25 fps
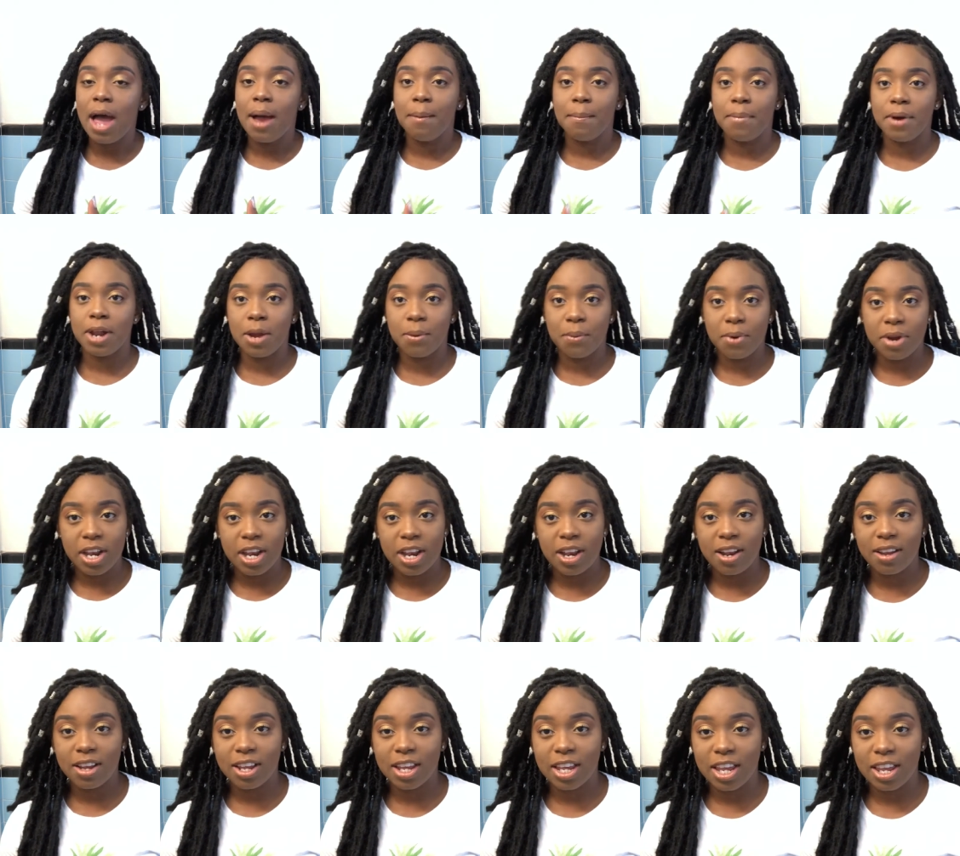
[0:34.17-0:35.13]
But I wanted
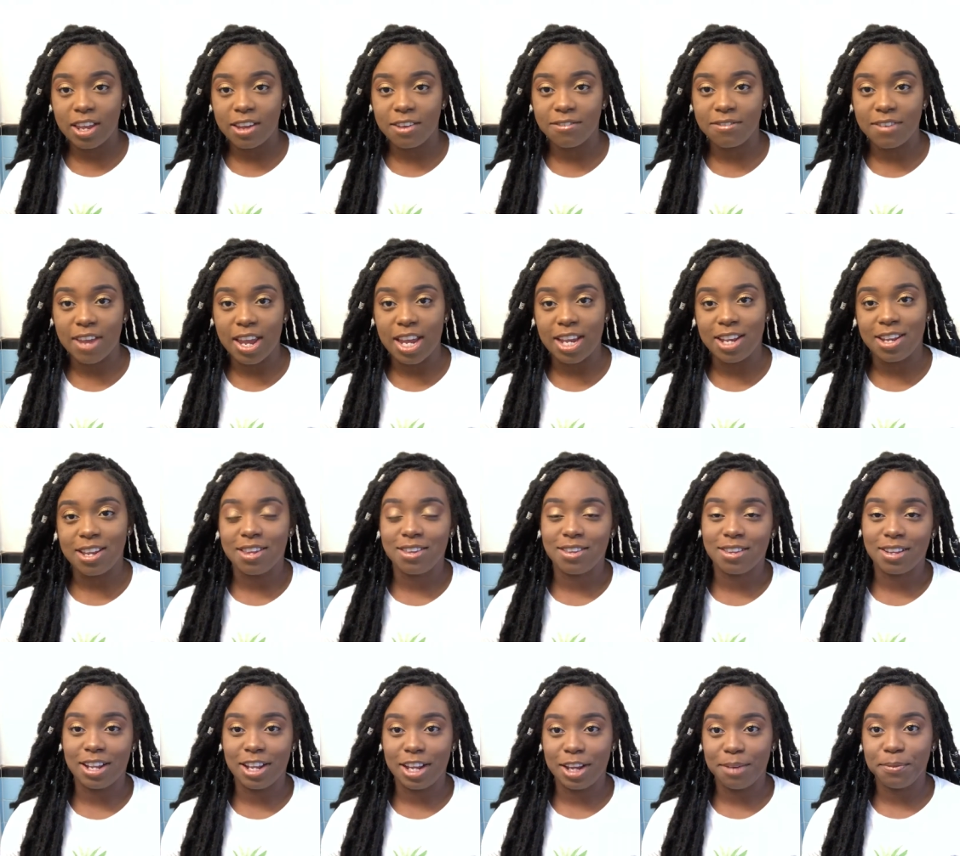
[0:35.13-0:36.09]
to give a
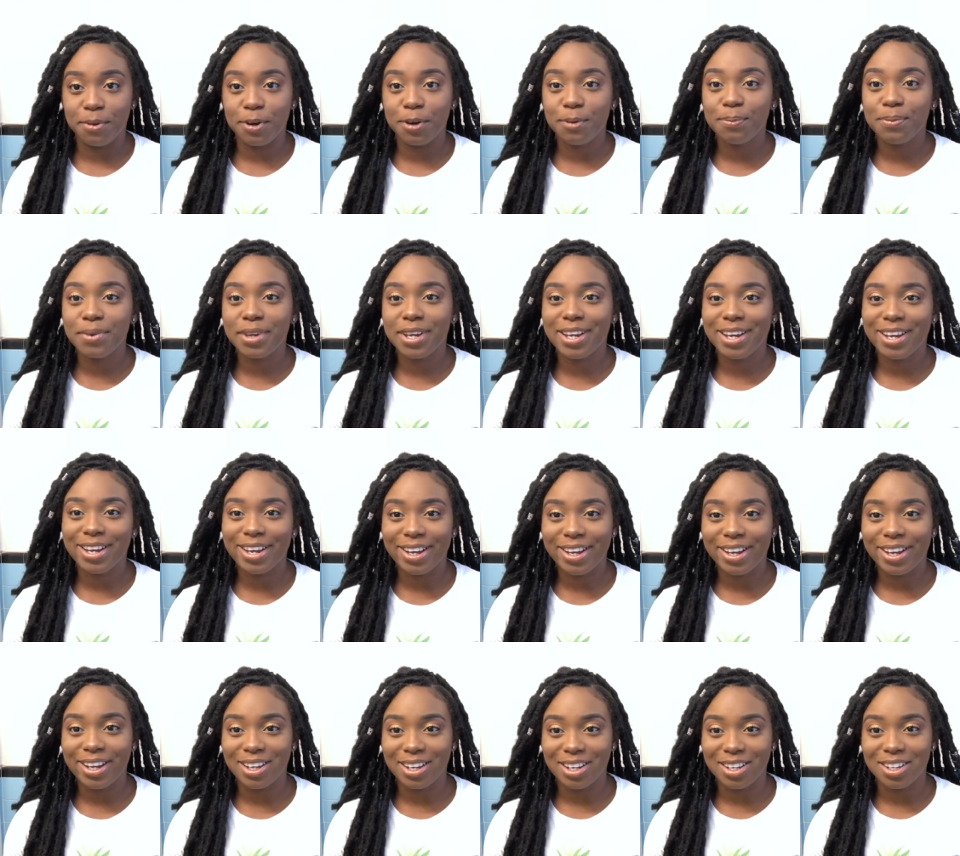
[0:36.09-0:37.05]
disclaimer
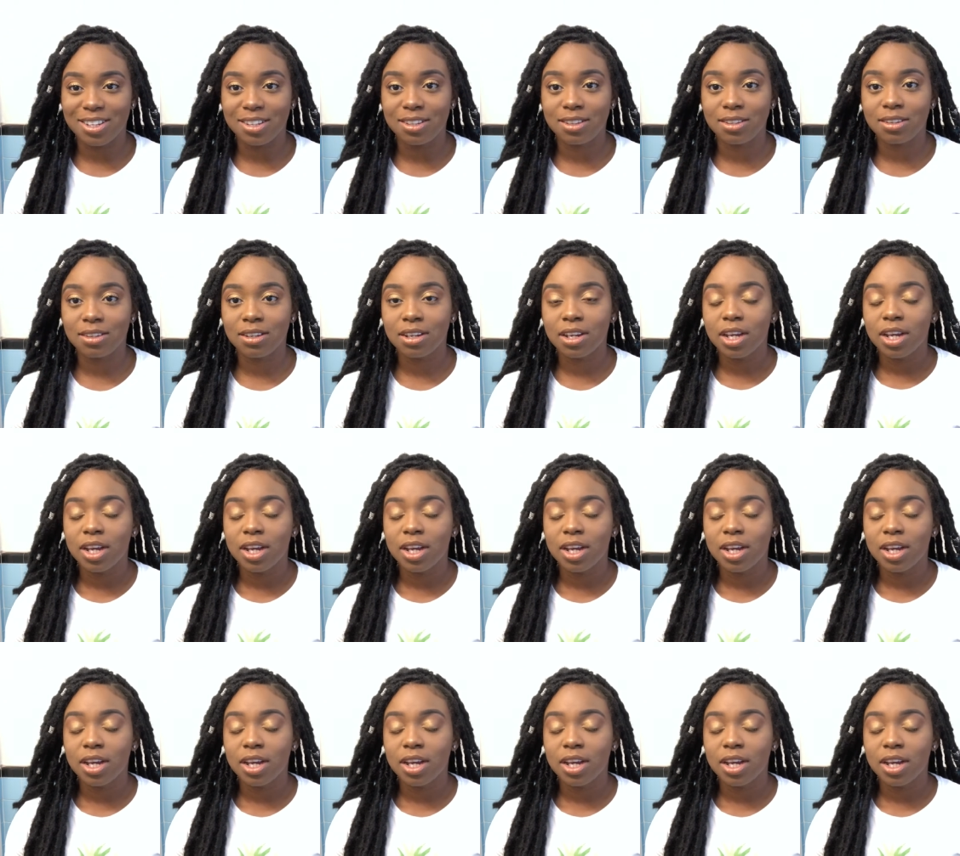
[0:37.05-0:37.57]
because